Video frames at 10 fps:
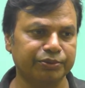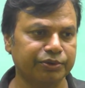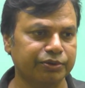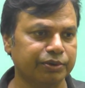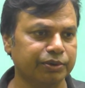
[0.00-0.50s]

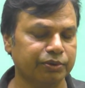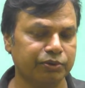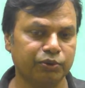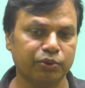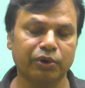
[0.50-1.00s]
to graph
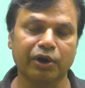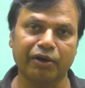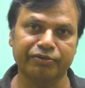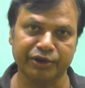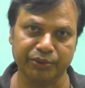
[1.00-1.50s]

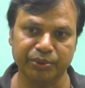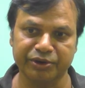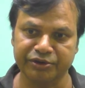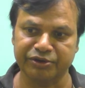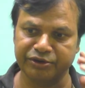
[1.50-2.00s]
equations in
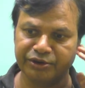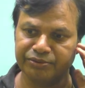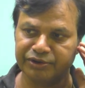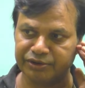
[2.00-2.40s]
physics.